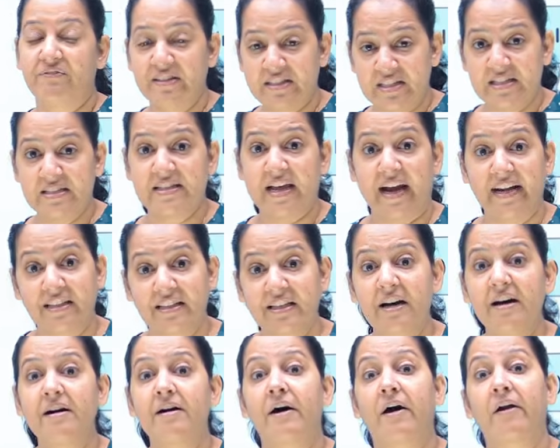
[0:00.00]
which decide
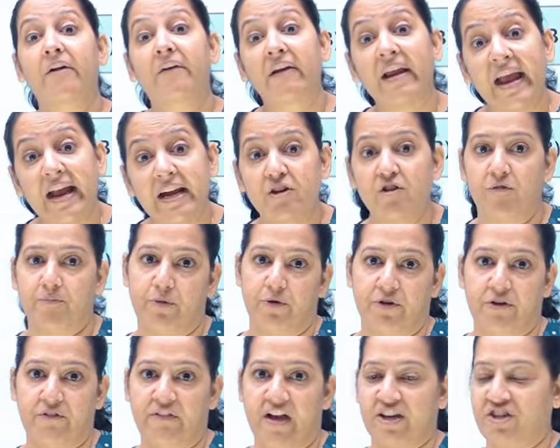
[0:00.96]
the rate of
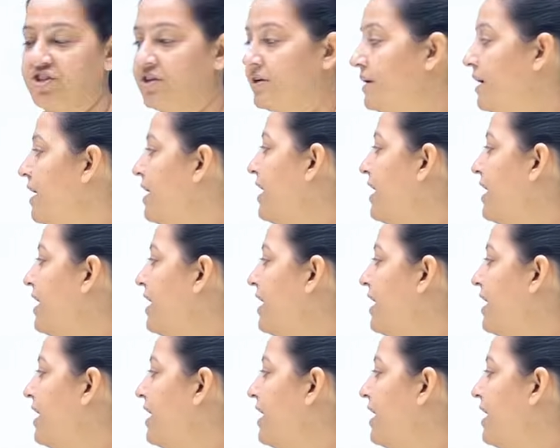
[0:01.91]
putrefaction.